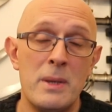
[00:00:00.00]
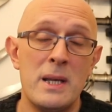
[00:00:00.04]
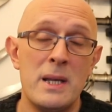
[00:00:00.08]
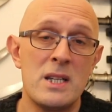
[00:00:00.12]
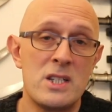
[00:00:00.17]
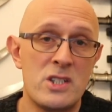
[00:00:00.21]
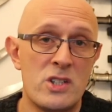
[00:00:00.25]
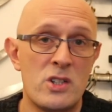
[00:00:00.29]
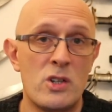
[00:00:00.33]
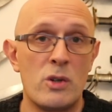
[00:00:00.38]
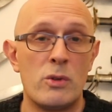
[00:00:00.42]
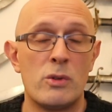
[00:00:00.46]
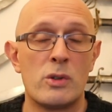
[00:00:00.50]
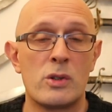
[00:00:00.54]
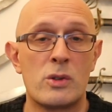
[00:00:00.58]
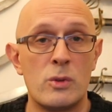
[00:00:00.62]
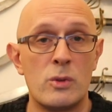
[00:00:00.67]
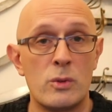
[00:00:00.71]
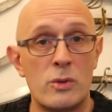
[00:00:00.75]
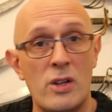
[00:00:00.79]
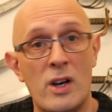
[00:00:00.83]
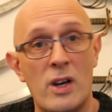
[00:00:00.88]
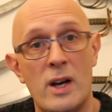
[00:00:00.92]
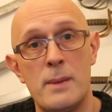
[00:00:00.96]

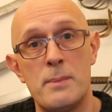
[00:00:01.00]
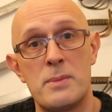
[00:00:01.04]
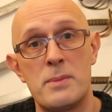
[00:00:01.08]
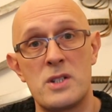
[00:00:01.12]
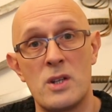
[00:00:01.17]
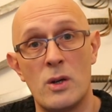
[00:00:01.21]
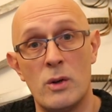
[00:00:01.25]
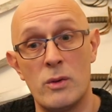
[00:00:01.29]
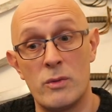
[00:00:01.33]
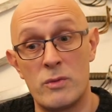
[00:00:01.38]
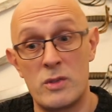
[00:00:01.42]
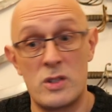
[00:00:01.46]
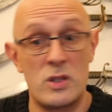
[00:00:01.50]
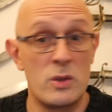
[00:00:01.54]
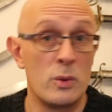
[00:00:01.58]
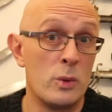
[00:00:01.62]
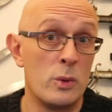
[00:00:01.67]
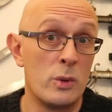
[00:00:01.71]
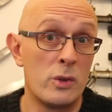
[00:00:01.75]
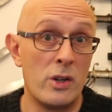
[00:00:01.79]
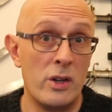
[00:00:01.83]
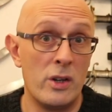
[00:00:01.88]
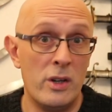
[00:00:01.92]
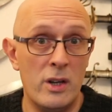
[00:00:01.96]
historical types of
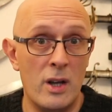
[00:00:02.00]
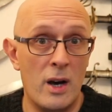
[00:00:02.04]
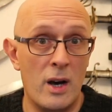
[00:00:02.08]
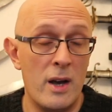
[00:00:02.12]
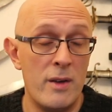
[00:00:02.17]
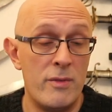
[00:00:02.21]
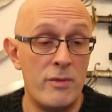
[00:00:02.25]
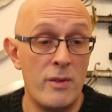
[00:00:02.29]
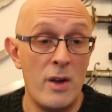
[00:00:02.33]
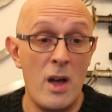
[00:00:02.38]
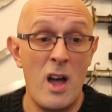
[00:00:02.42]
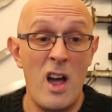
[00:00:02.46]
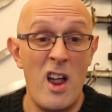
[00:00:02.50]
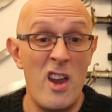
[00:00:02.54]
sword and knife